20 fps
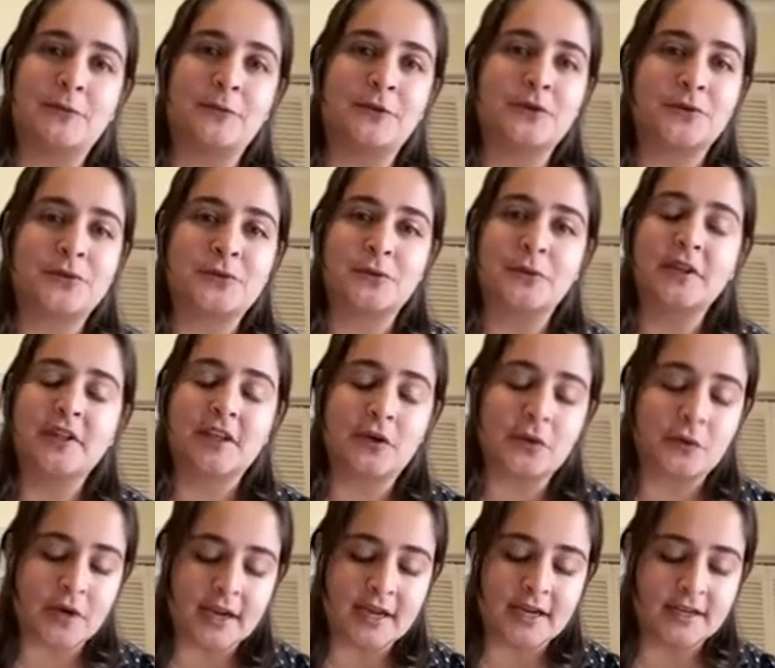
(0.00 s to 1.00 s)
which was really
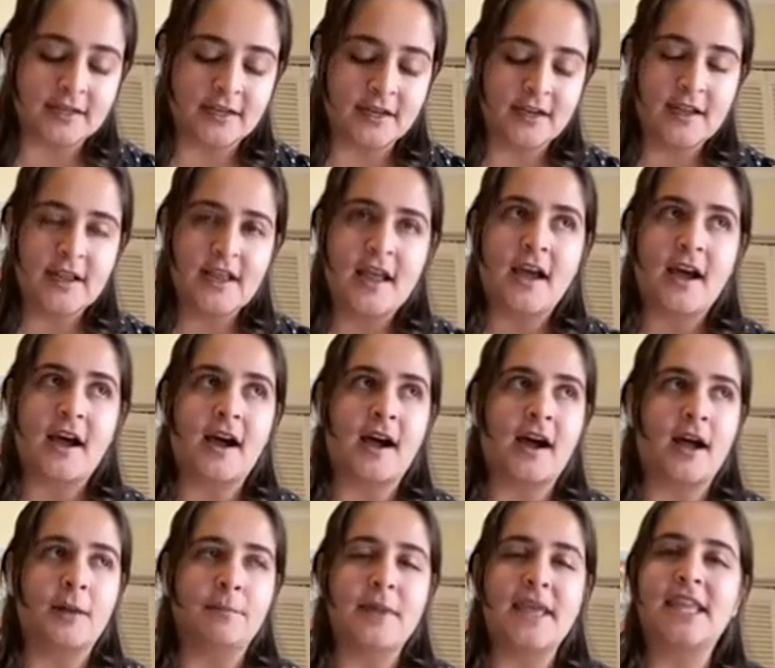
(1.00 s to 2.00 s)
great,
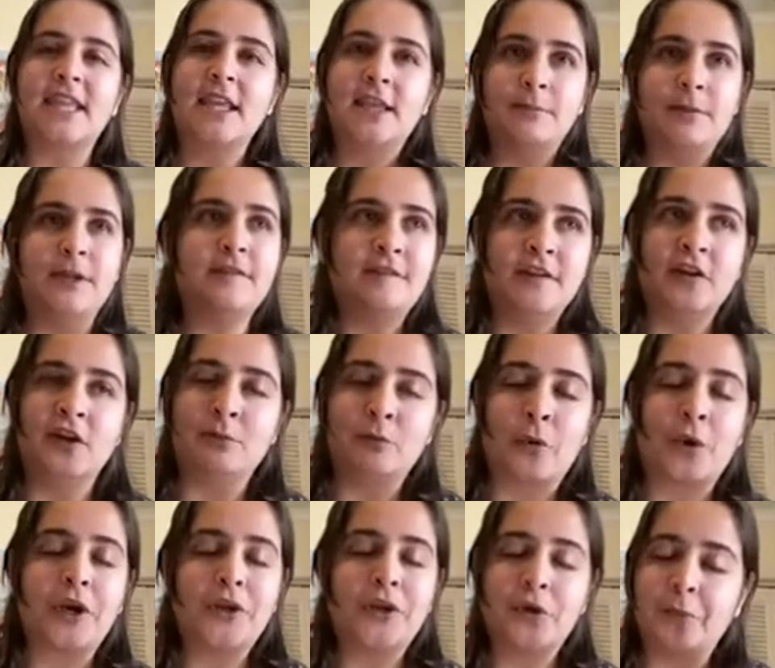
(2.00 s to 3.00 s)
making me feel
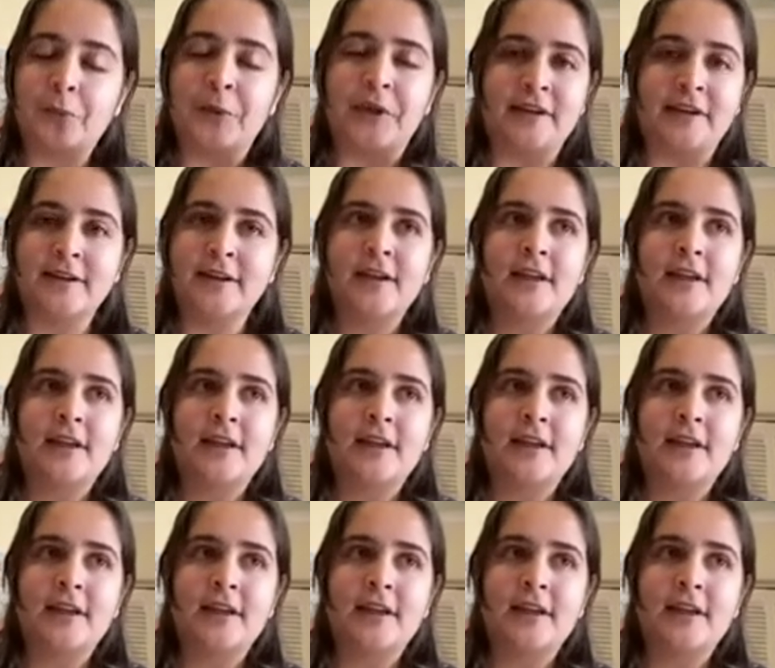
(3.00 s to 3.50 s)
more human,